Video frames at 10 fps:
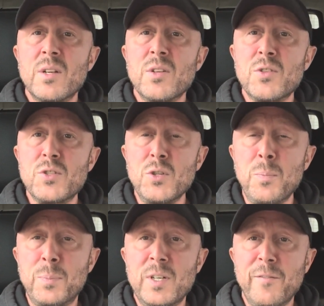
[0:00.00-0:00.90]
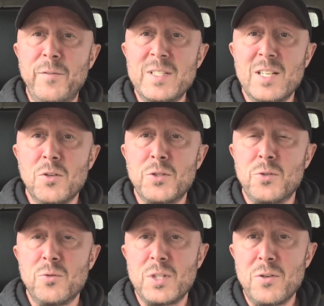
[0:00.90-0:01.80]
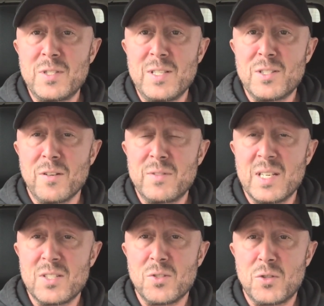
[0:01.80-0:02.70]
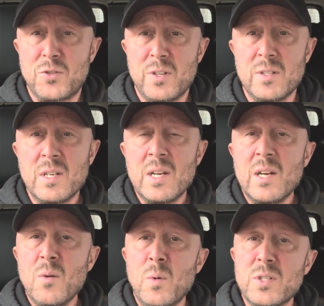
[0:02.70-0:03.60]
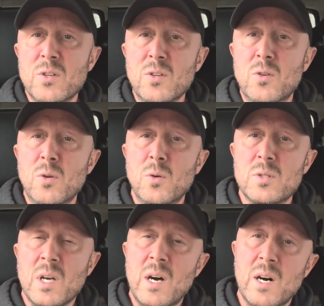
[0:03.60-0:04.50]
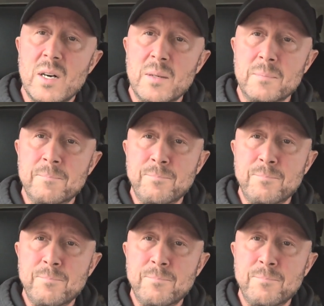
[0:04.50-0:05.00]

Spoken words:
supraphysiological doses of testosterone, which can cause harm.